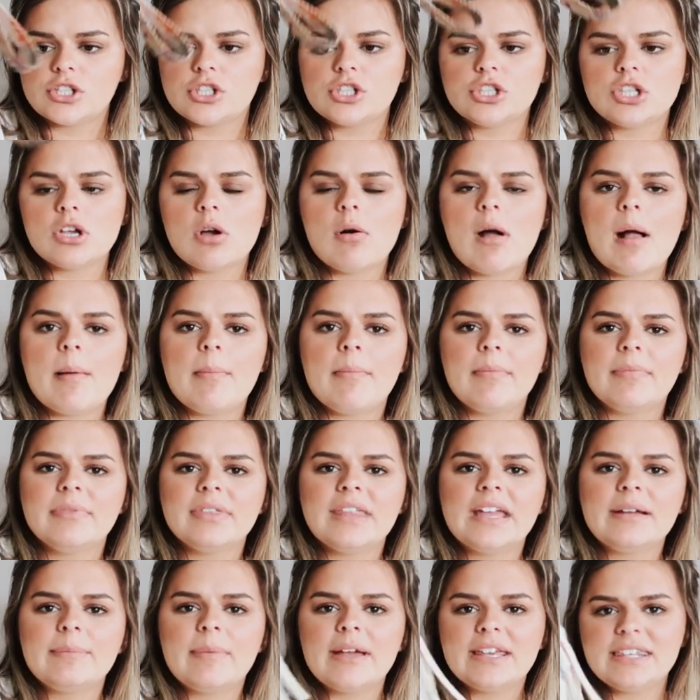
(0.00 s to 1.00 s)
So I'm um,
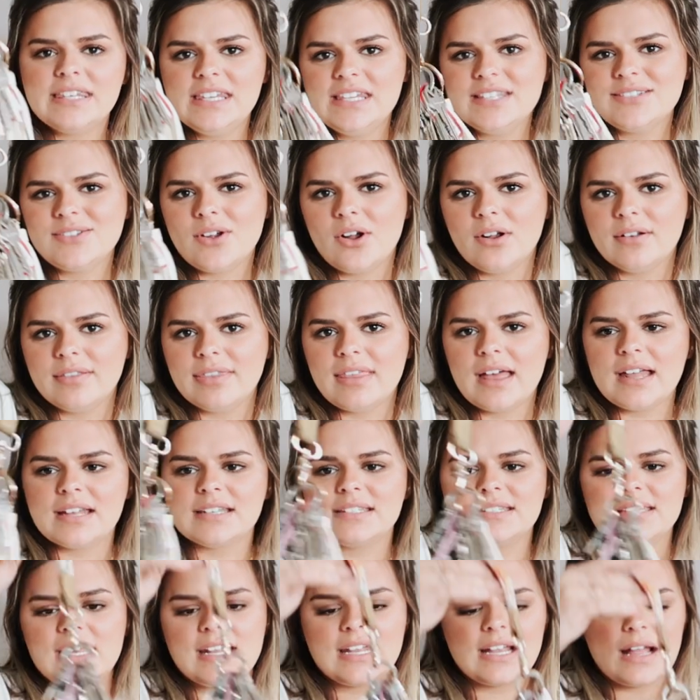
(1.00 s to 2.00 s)
like my keys aren't that
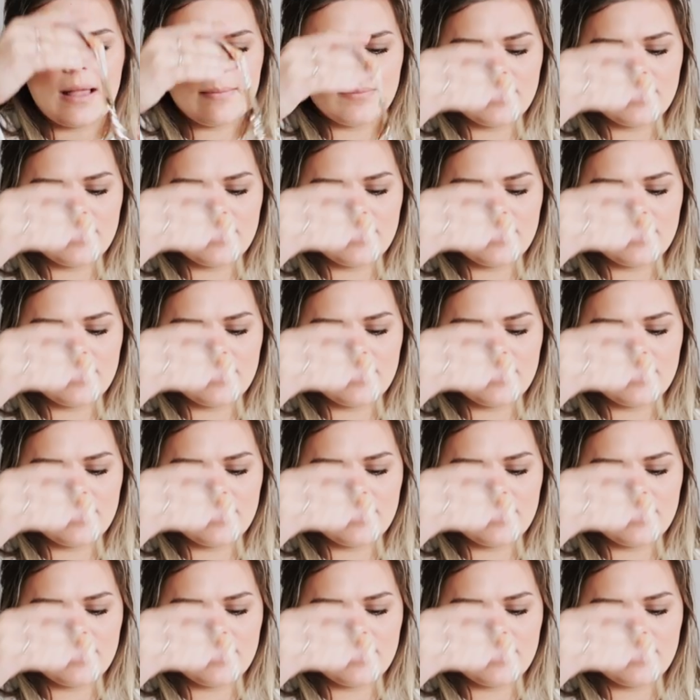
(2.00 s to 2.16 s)
aesthetic.